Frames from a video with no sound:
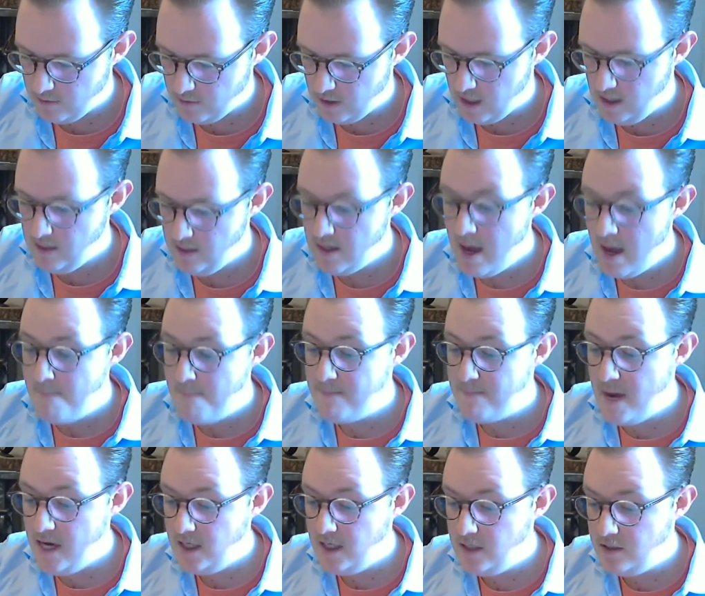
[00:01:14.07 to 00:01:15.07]
okay.
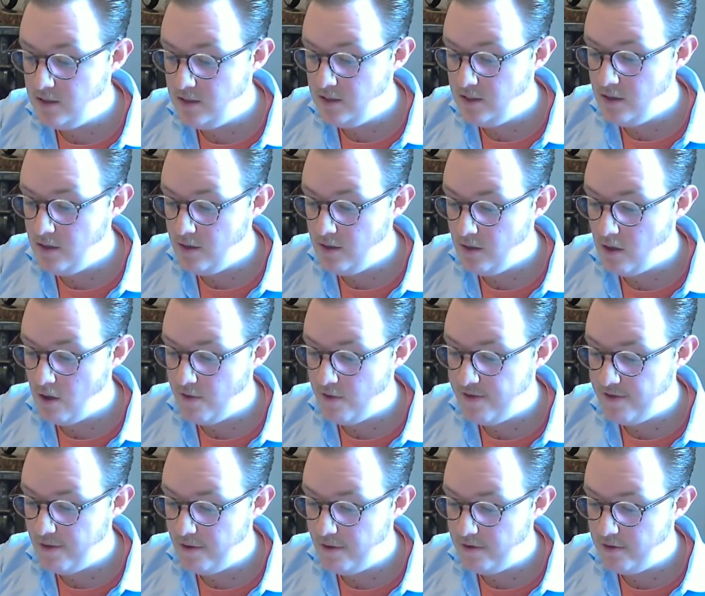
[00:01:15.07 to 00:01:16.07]
Made under
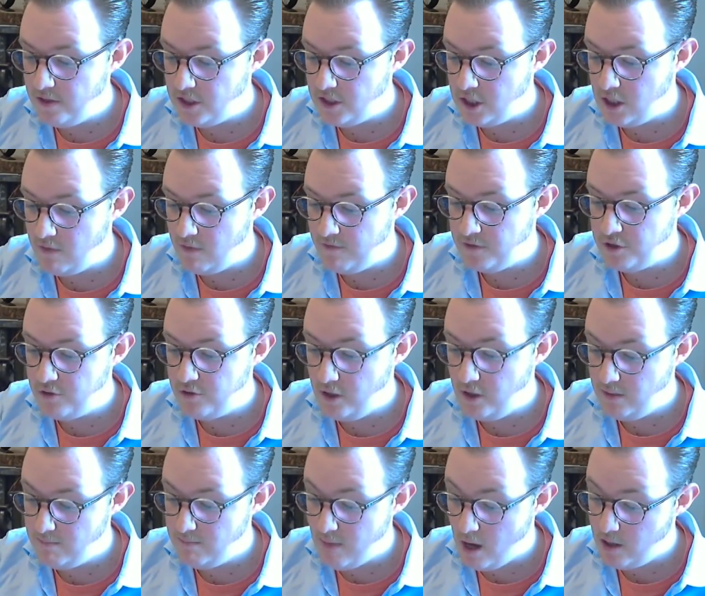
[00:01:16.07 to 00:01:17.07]
authority of the
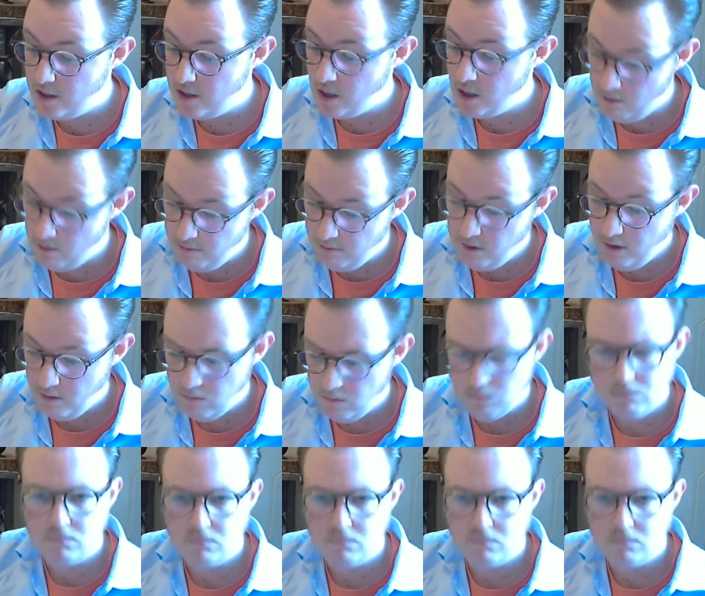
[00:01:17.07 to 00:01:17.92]
trademark owner,